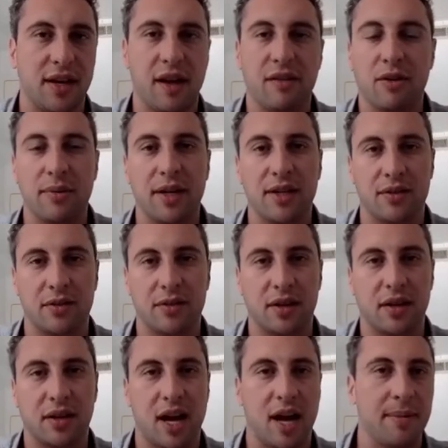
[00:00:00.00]
government
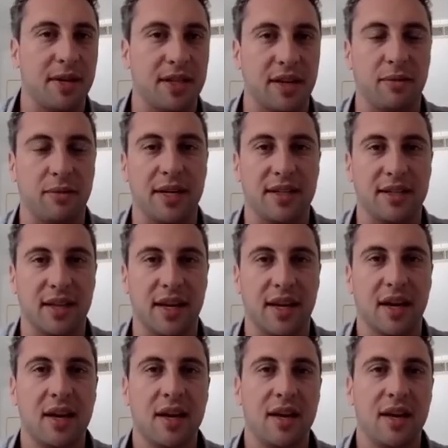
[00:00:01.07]
or communist government is like